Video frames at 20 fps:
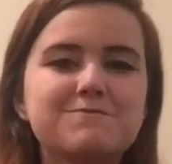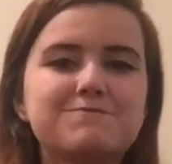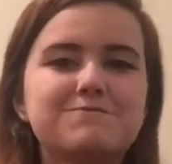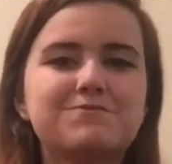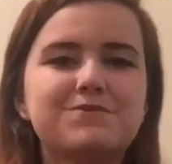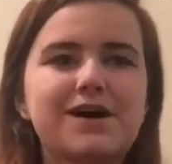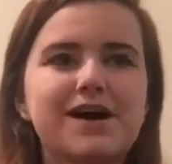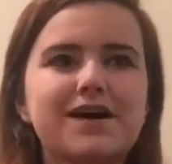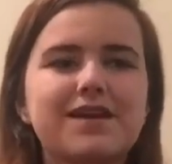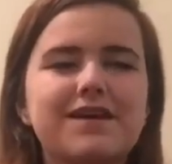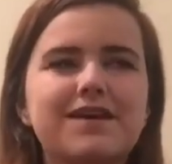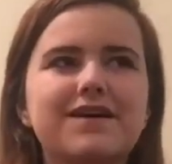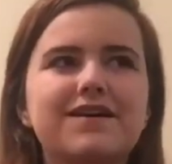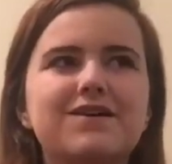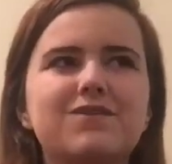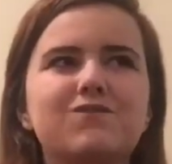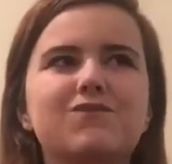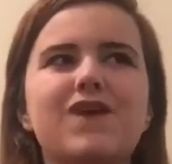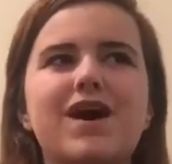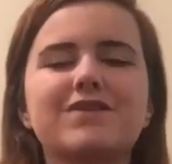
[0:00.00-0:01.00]
But
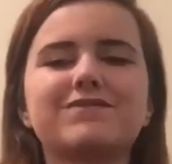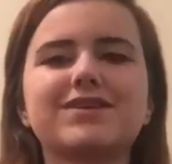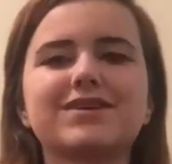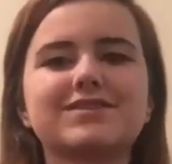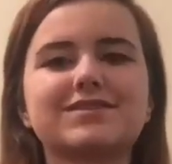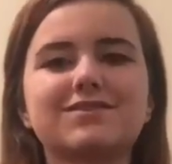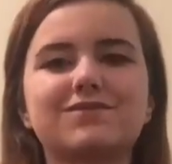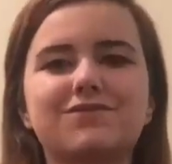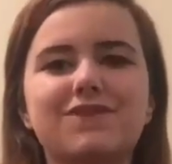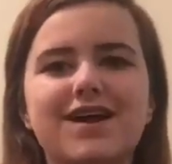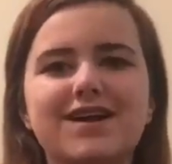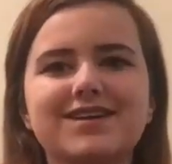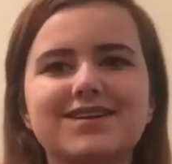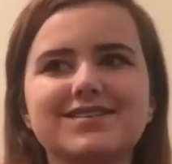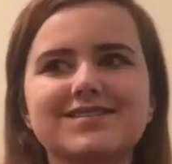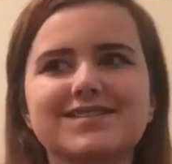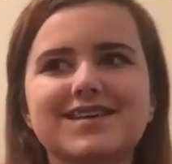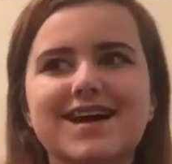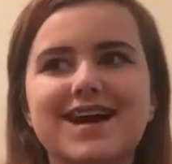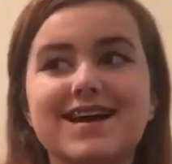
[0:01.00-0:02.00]
Five Nights at
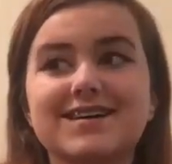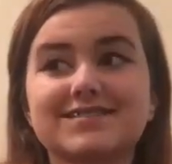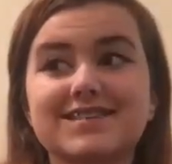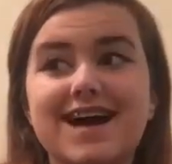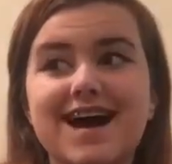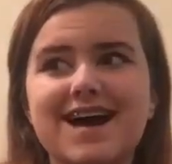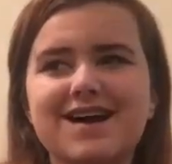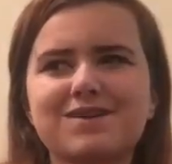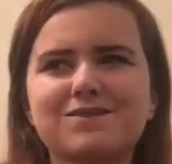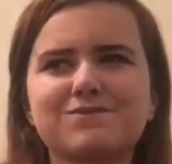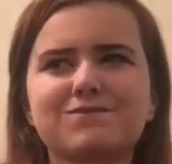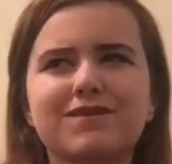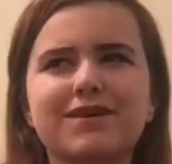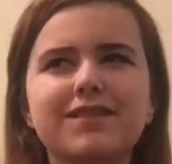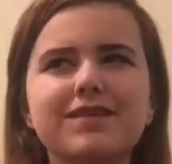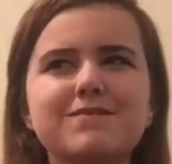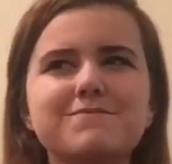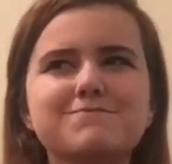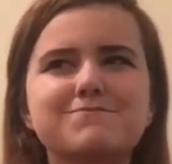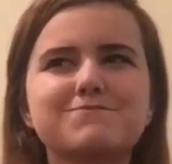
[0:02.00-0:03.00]
Freddy's has had a
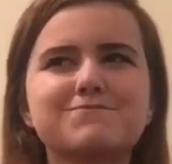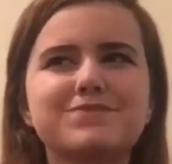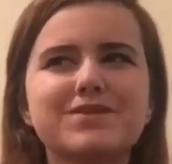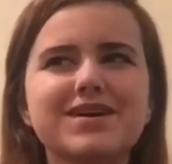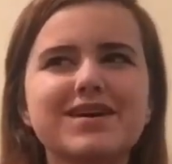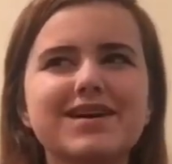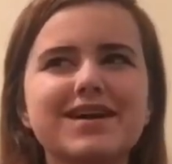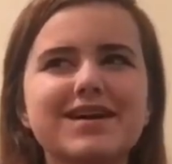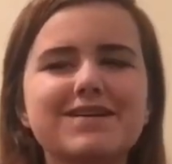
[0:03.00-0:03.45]
really big